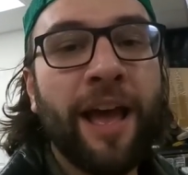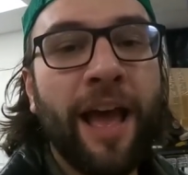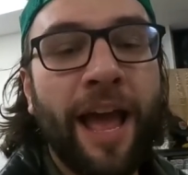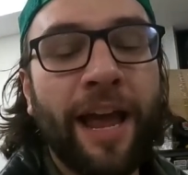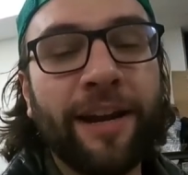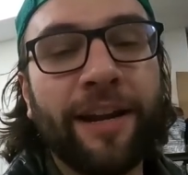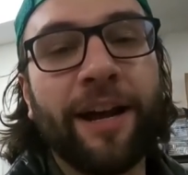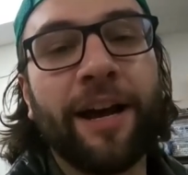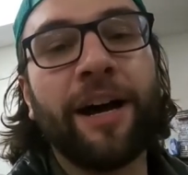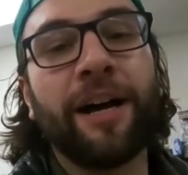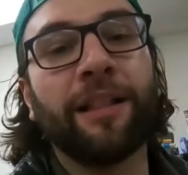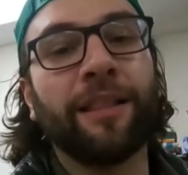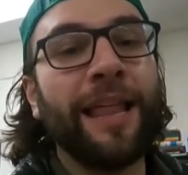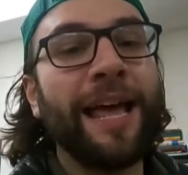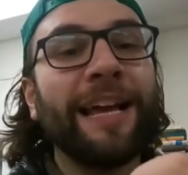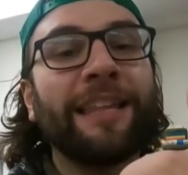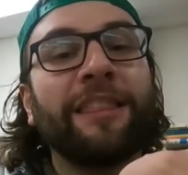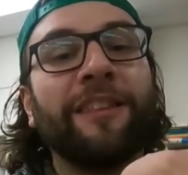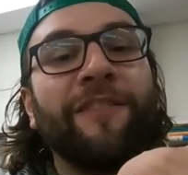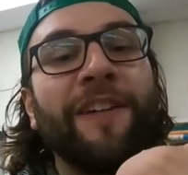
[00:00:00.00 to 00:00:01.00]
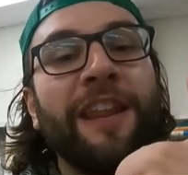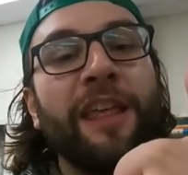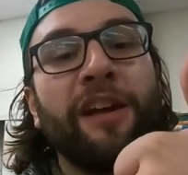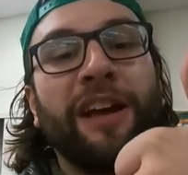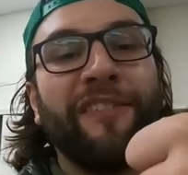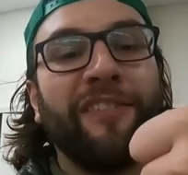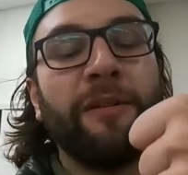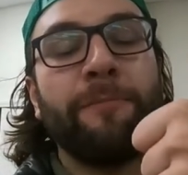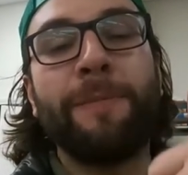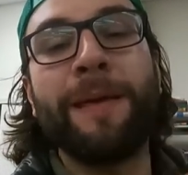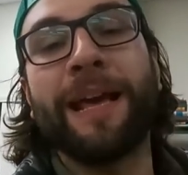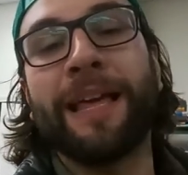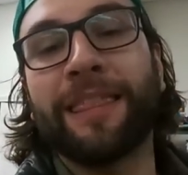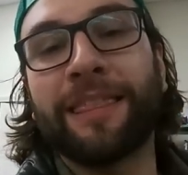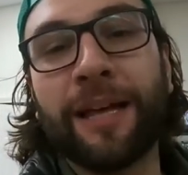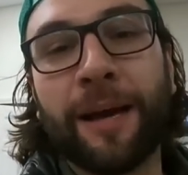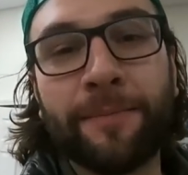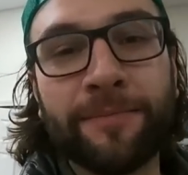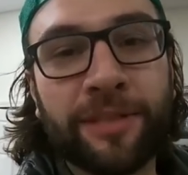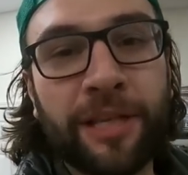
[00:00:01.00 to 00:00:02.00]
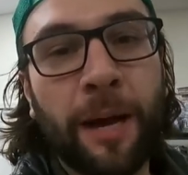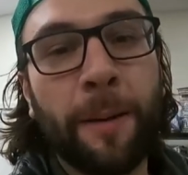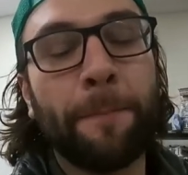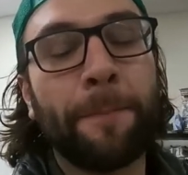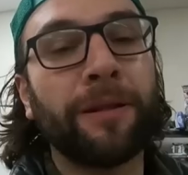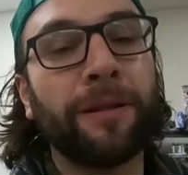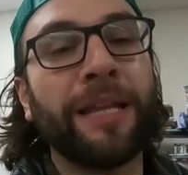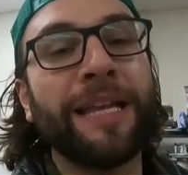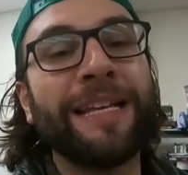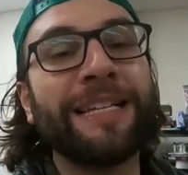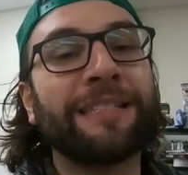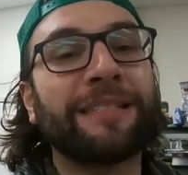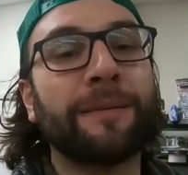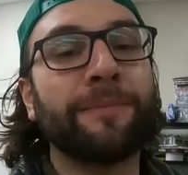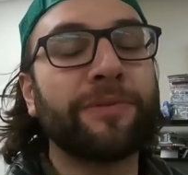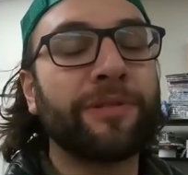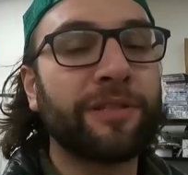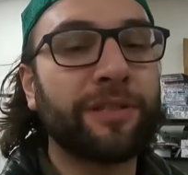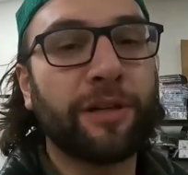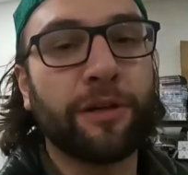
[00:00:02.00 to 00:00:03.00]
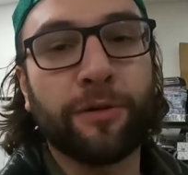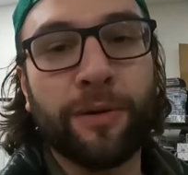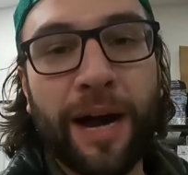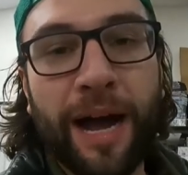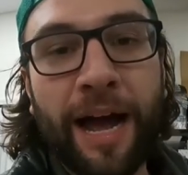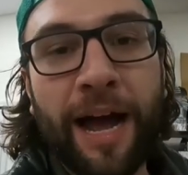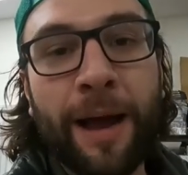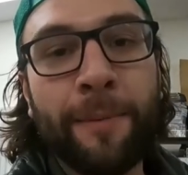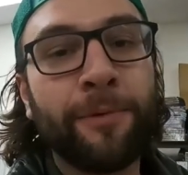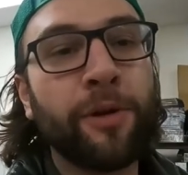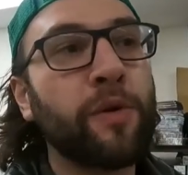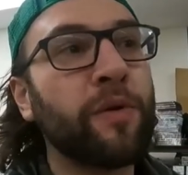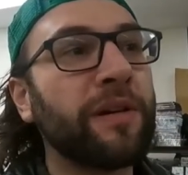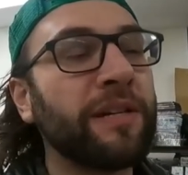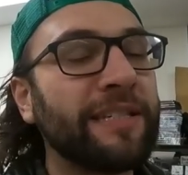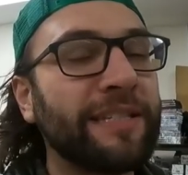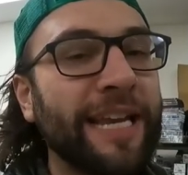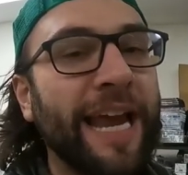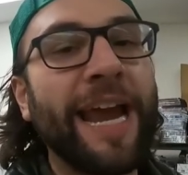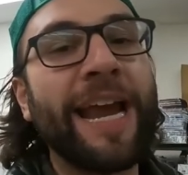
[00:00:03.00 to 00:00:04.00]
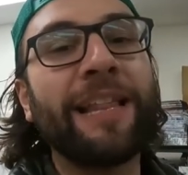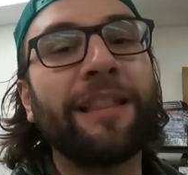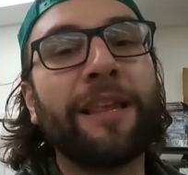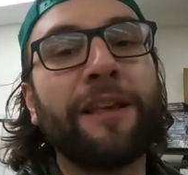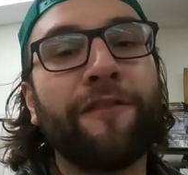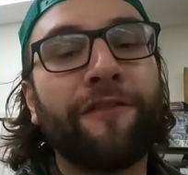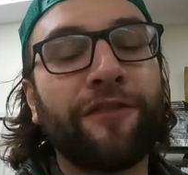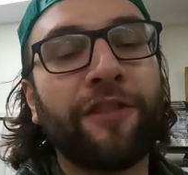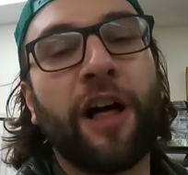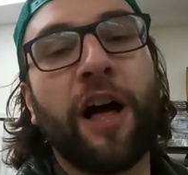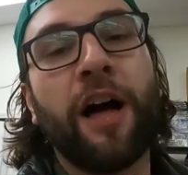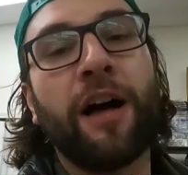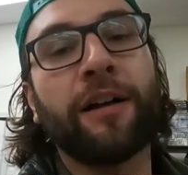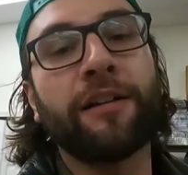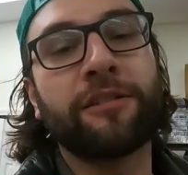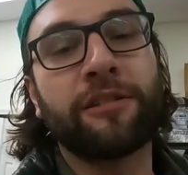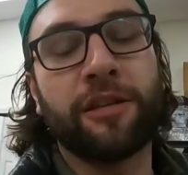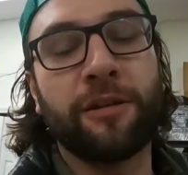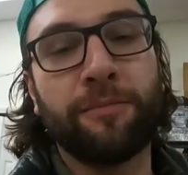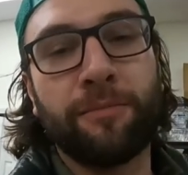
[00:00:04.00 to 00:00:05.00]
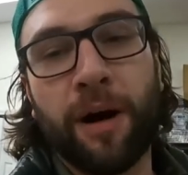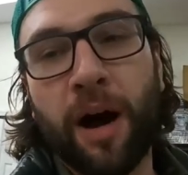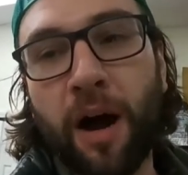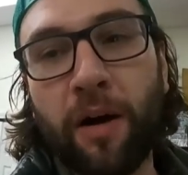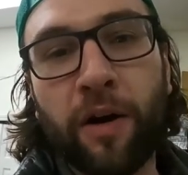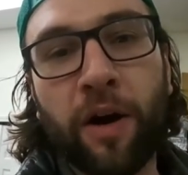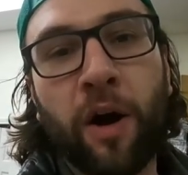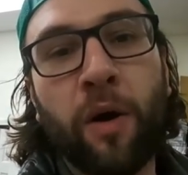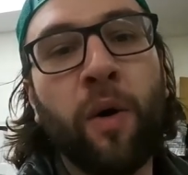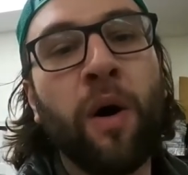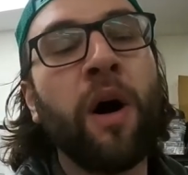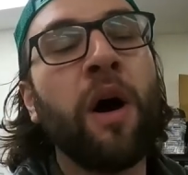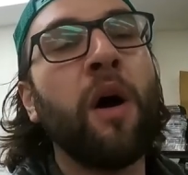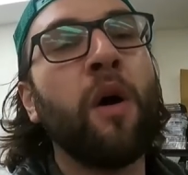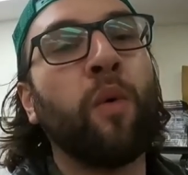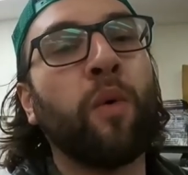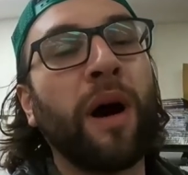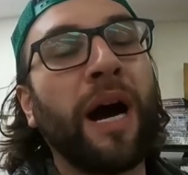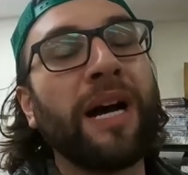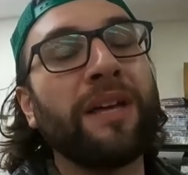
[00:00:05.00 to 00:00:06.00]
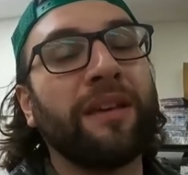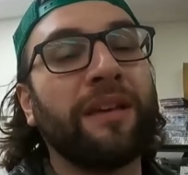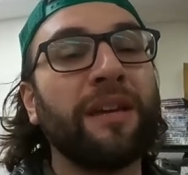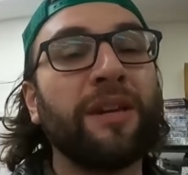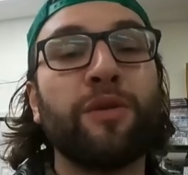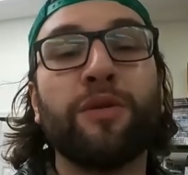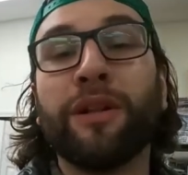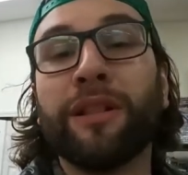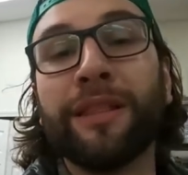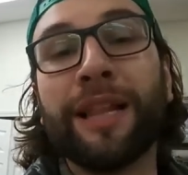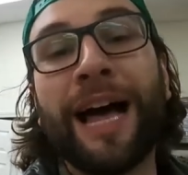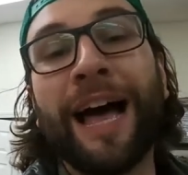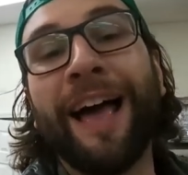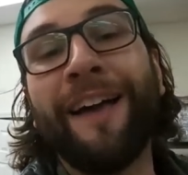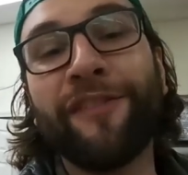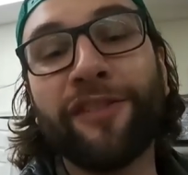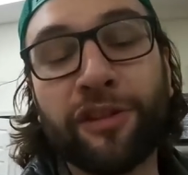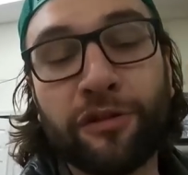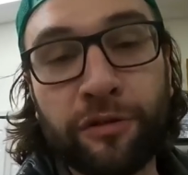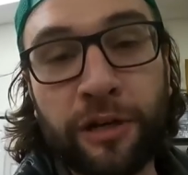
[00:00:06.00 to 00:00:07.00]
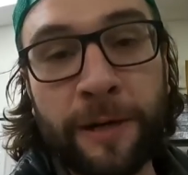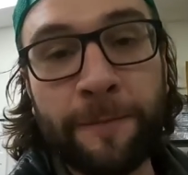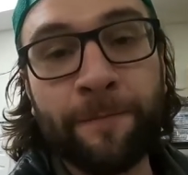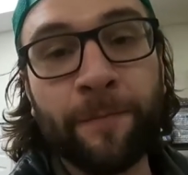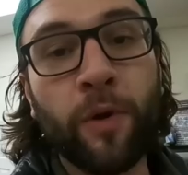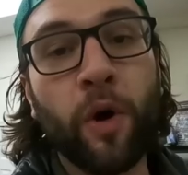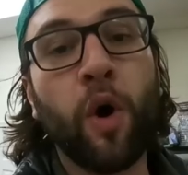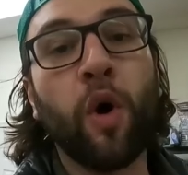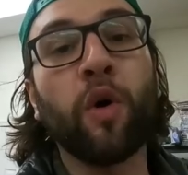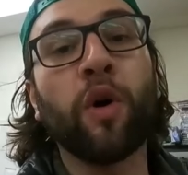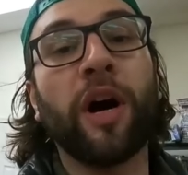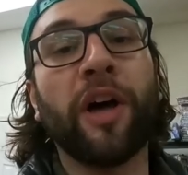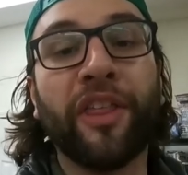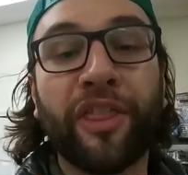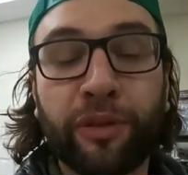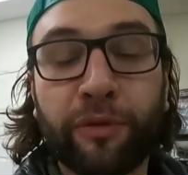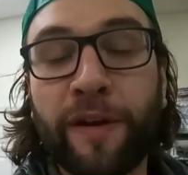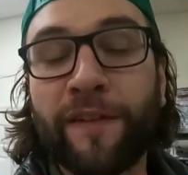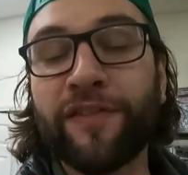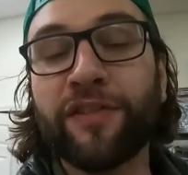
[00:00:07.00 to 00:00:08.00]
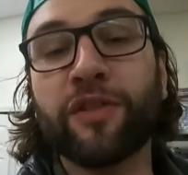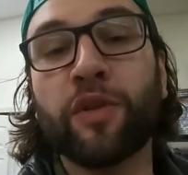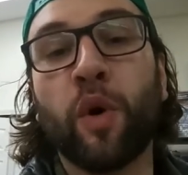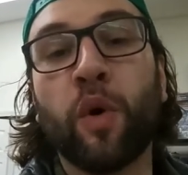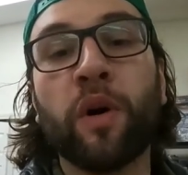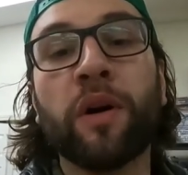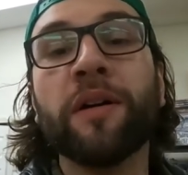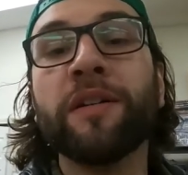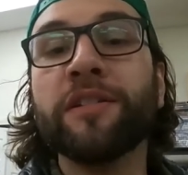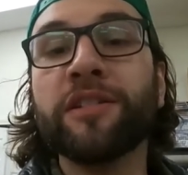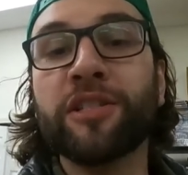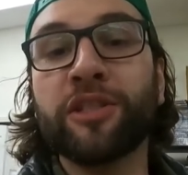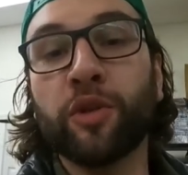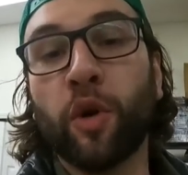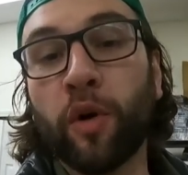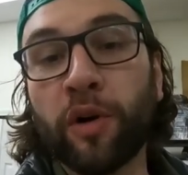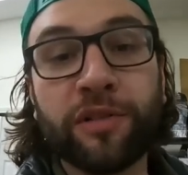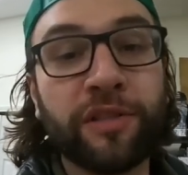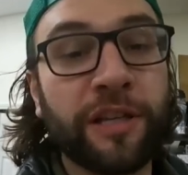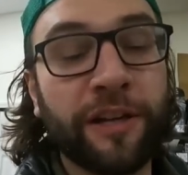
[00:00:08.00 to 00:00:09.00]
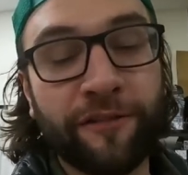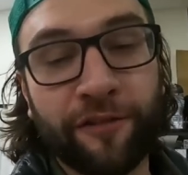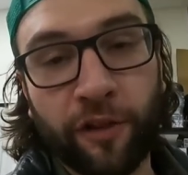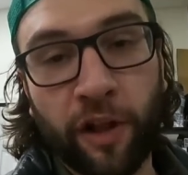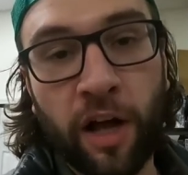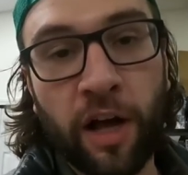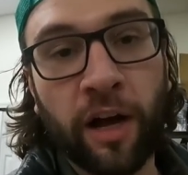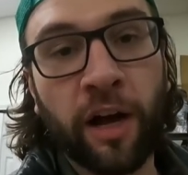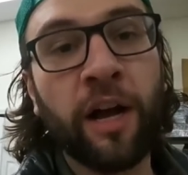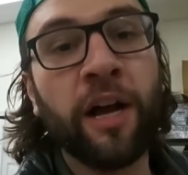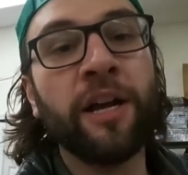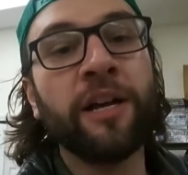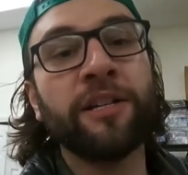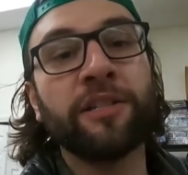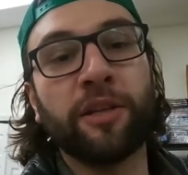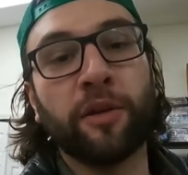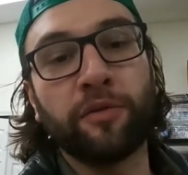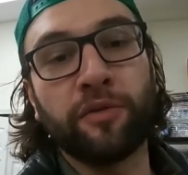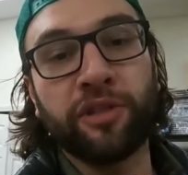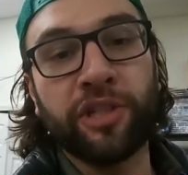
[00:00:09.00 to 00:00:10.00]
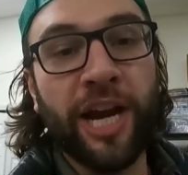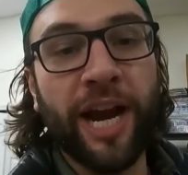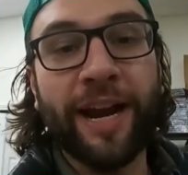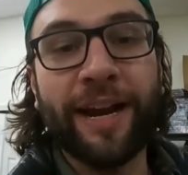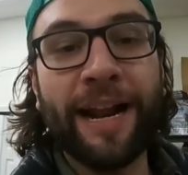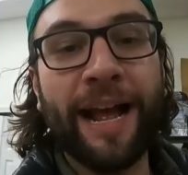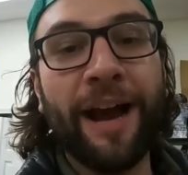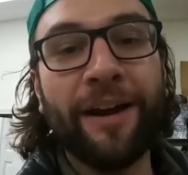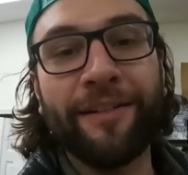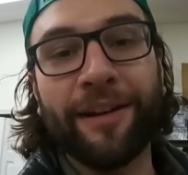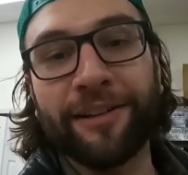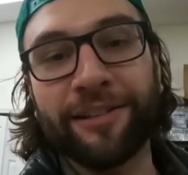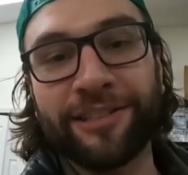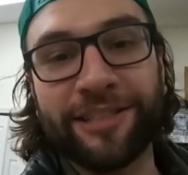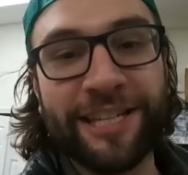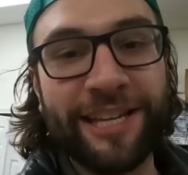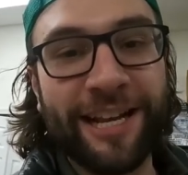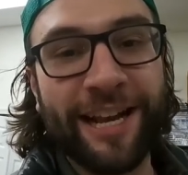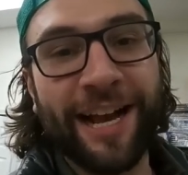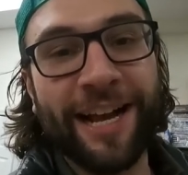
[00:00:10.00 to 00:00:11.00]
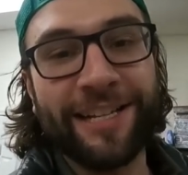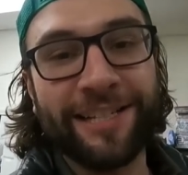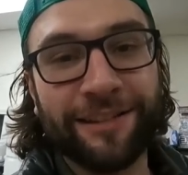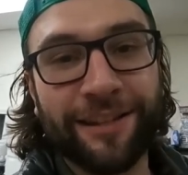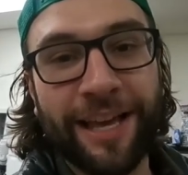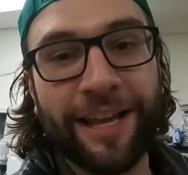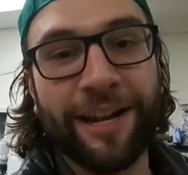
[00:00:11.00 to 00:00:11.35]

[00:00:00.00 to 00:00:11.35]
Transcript: And like the video, give it a big thumbs Please subscribe. Doing daily vlogs tomorrow. We're either going to do a live stream or a thrift store sourcing vlog, so check it out, and I'll see you guys